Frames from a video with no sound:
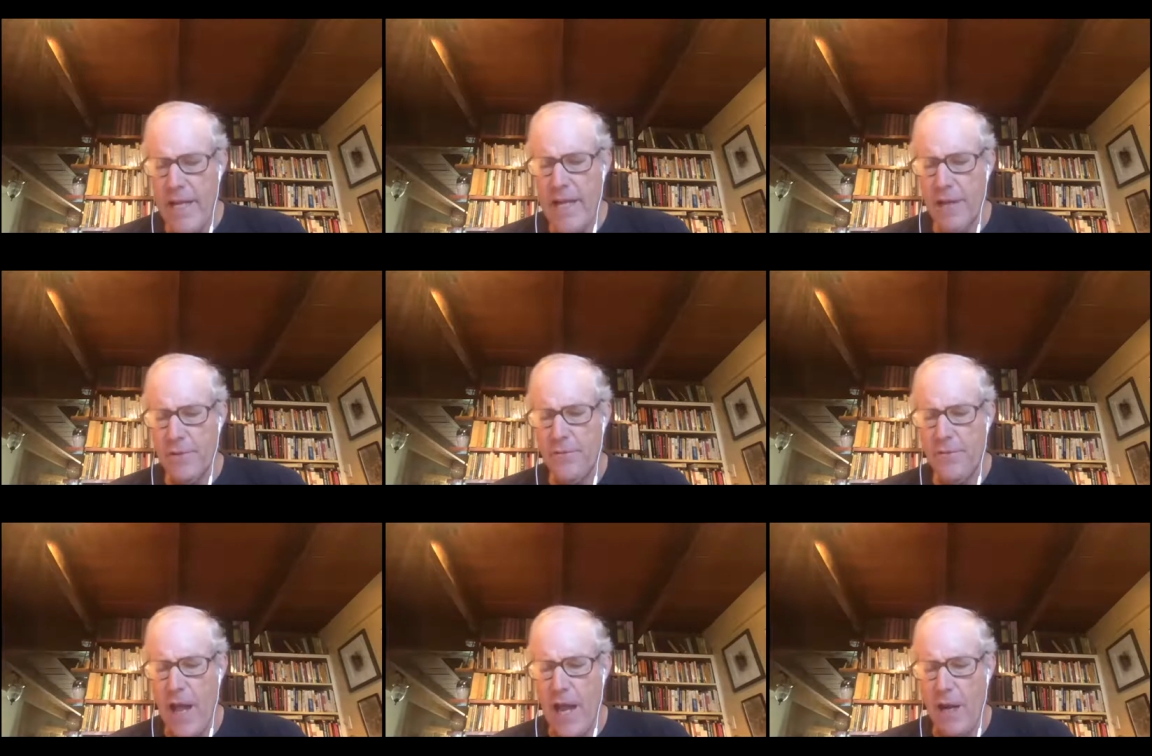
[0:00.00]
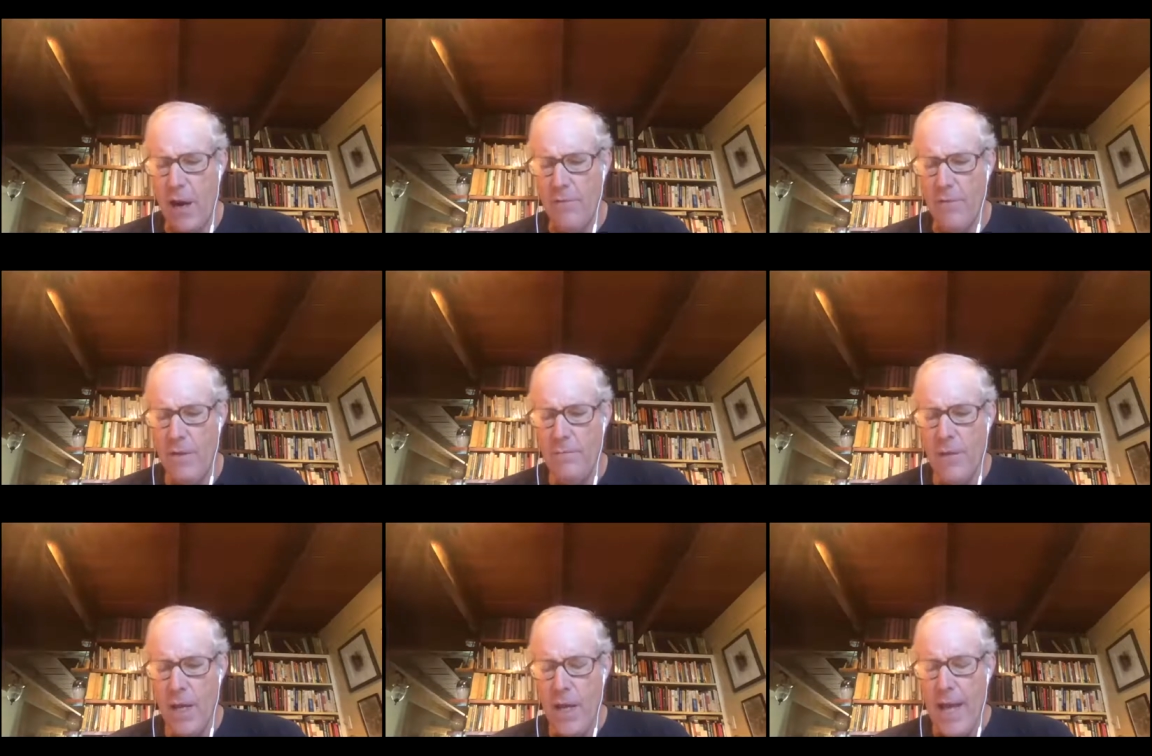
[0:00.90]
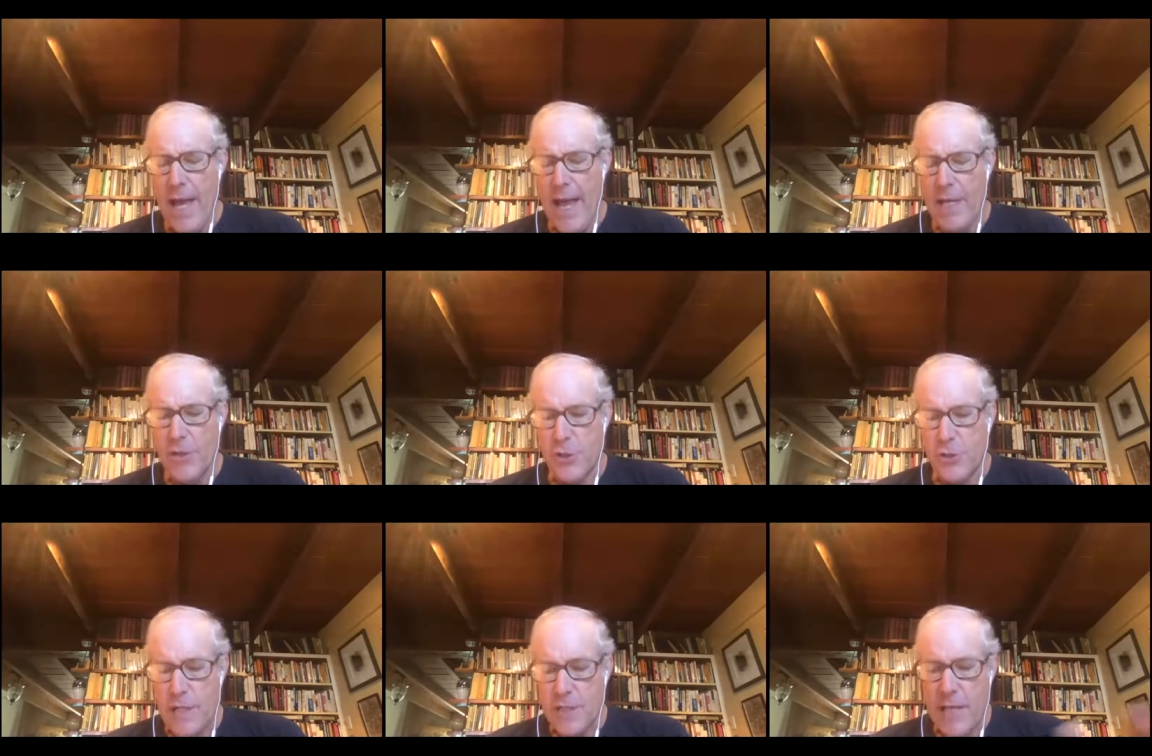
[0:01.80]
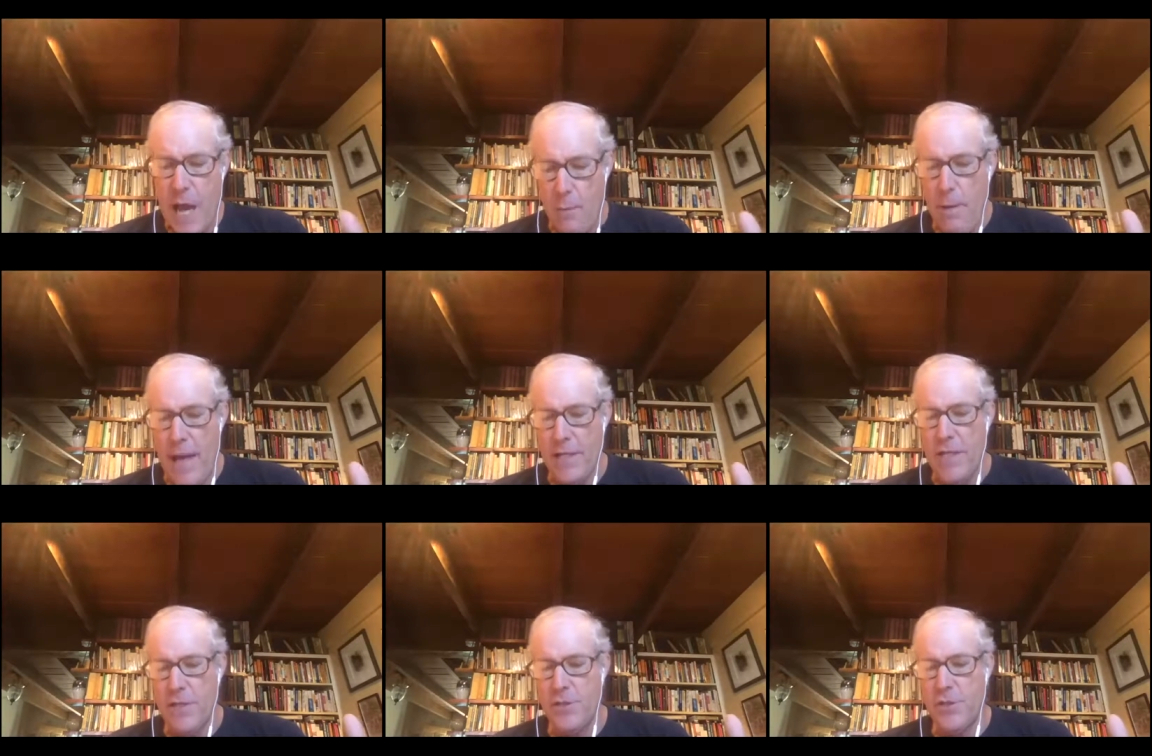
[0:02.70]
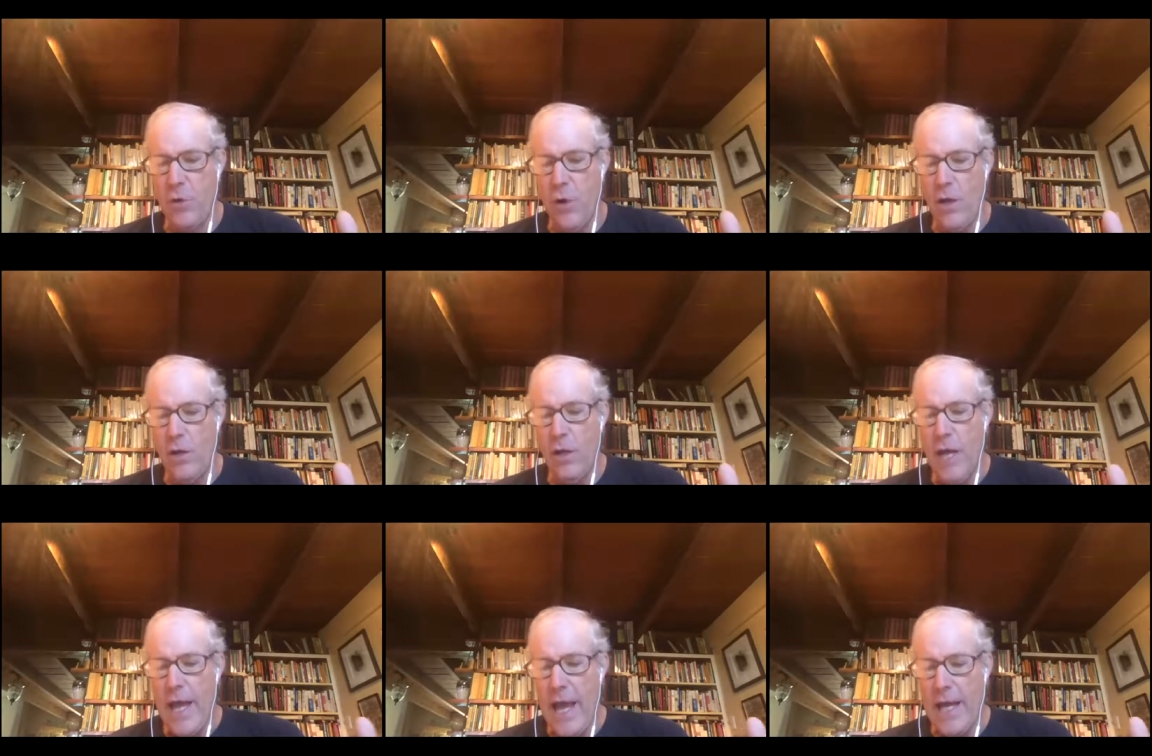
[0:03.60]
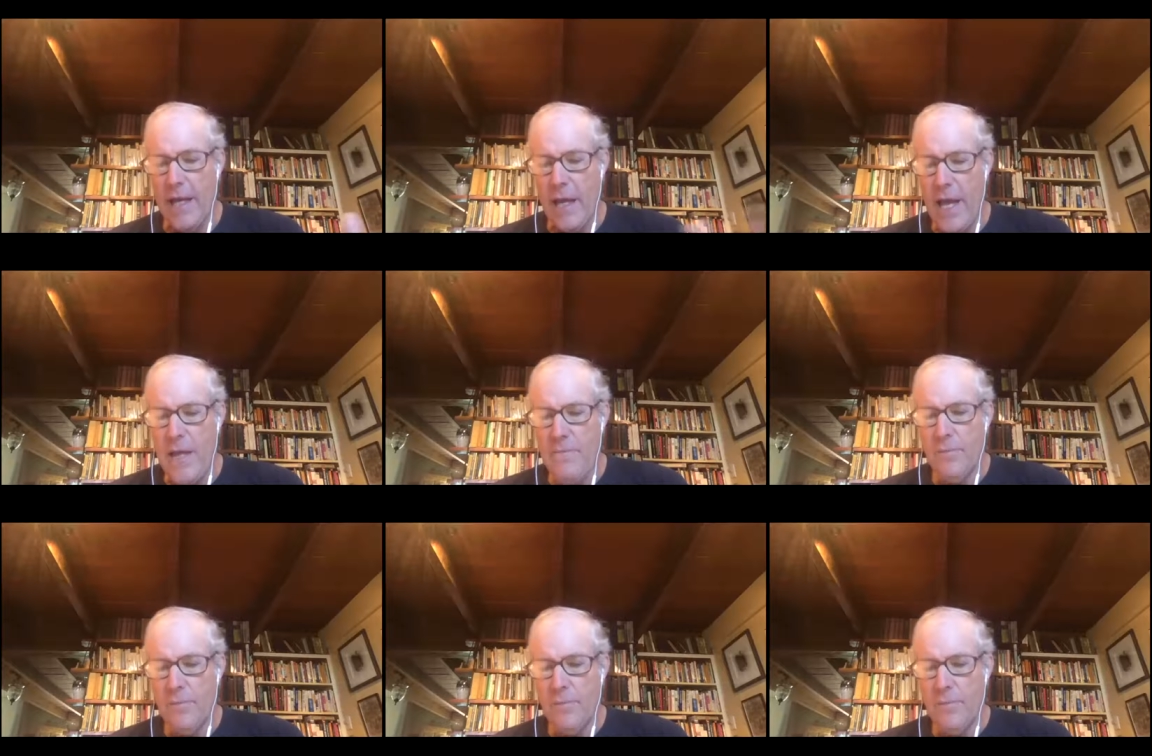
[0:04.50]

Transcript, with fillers: eat out the fly larva and scratch the cow patties into the soil and lay